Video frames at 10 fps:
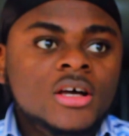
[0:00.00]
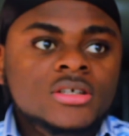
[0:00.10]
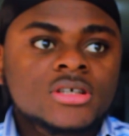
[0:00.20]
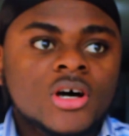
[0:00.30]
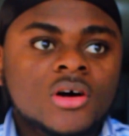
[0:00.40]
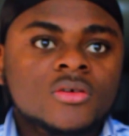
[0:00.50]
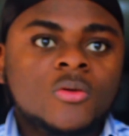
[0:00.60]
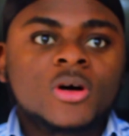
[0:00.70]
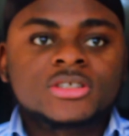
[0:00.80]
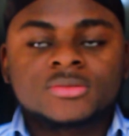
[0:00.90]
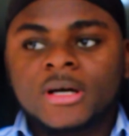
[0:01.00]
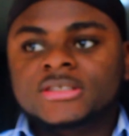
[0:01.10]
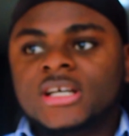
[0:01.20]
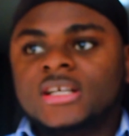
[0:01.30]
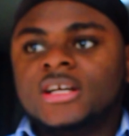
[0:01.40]
So what's my
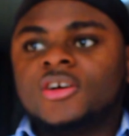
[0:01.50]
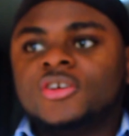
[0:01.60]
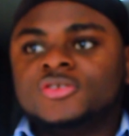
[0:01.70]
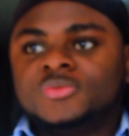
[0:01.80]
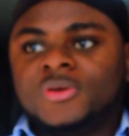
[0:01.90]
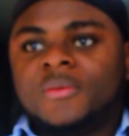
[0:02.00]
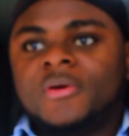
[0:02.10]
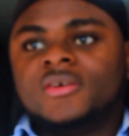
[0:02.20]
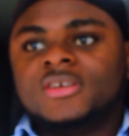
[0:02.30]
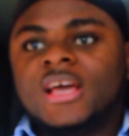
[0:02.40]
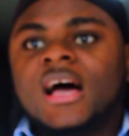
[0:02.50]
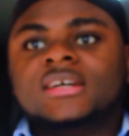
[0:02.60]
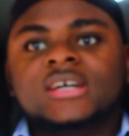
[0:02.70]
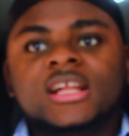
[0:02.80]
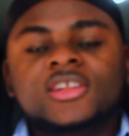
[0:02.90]
channel going to be about? Yeah,
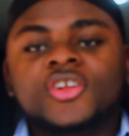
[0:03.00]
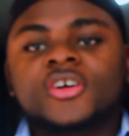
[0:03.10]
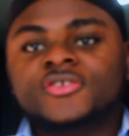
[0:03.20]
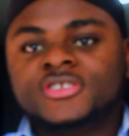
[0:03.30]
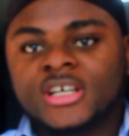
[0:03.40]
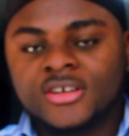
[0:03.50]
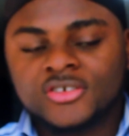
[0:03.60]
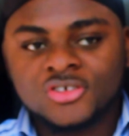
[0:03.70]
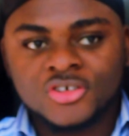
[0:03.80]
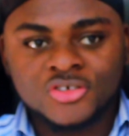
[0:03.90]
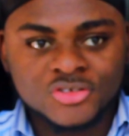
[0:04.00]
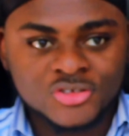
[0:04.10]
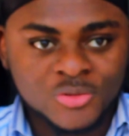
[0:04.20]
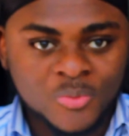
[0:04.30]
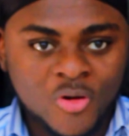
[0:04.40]
there are a lot of channels on
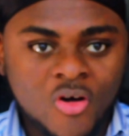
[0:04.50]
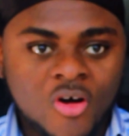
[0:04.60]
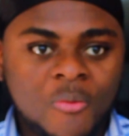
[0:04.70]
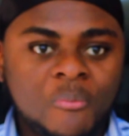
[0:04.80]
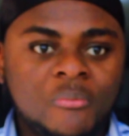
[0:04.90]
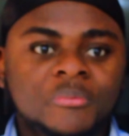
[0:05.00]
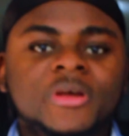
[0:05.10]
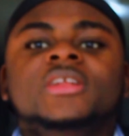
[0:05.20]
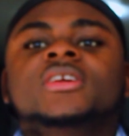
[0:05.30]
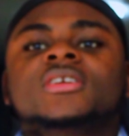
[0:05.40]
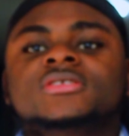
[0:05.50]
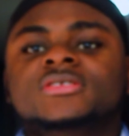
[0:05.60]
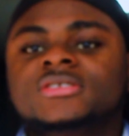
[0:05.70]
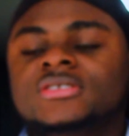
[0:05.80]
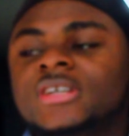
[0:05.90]
YouTube.
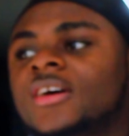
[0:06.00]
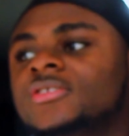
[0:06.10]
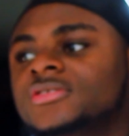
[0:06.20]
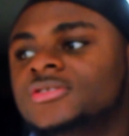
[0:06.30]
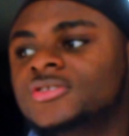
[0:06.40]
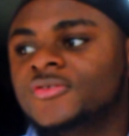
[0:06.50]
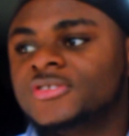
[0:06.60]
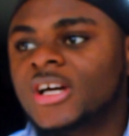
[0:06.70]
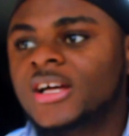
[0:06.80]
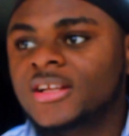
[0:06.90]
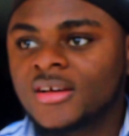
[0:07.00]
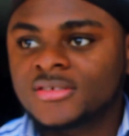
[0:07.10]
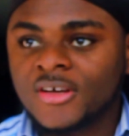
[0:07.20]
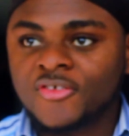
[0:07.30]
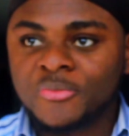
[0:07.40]
Millions and thousands of
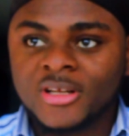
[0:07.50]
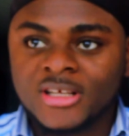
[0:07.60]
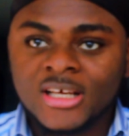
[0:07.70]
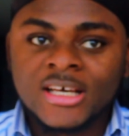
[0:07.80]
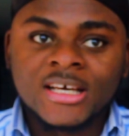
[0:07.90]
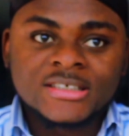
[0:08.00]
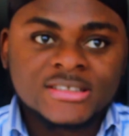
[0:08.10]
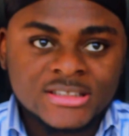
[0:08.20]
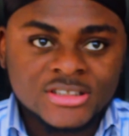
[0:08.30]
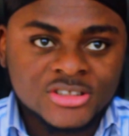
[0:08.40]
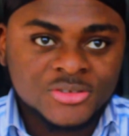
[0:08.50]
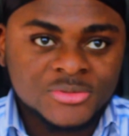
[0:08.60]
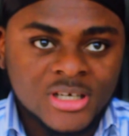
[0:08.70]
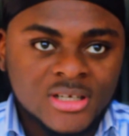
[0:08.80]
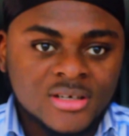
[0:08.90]
channels. Everybody starts a YouTube
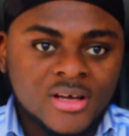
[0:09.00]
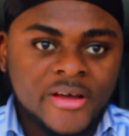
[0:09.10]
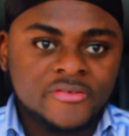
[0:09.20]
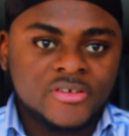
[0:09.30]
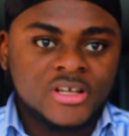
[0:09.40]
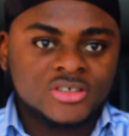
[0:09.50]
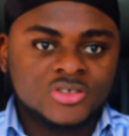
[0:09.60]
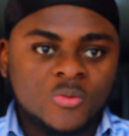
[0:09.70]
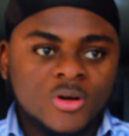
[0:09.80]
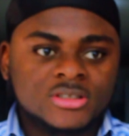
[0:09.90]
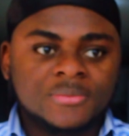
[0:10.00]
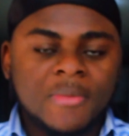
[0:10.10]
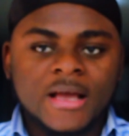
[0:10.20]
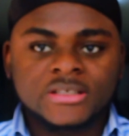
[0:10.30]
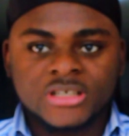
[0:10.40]
channel every day. So what's
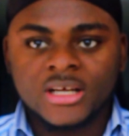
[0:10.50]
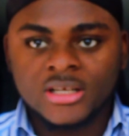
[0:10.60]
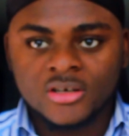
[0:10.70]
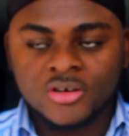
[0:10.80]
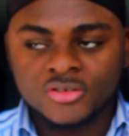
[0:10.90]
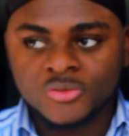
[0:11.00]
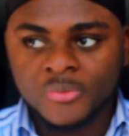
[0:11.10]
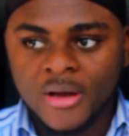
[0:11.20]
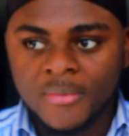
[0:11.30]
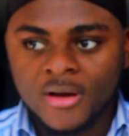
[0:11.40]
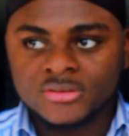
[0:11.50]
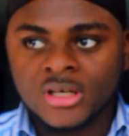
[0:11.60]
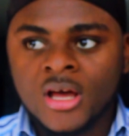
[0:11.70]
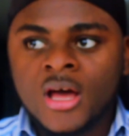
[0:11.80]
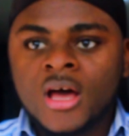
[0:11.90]
my channel going to be about?
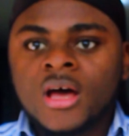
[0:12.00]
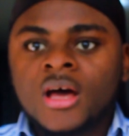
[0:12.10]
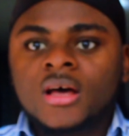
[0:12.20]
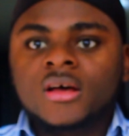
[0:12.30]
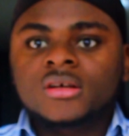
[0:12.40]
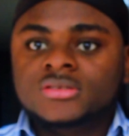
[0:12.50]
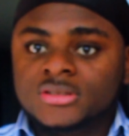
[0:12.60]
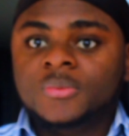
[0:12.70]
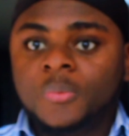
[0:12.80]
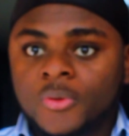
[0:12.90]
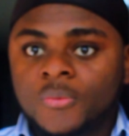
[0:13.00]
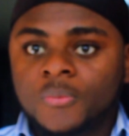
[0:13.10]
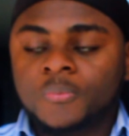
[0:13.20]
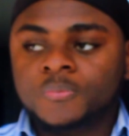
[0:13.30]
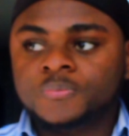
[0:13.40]
It's simple.
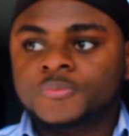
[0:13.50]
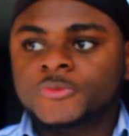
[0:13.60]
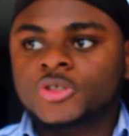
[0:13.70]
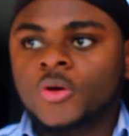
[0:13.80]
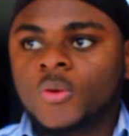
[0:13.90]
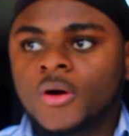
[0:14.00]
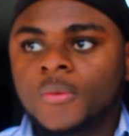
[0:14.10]
So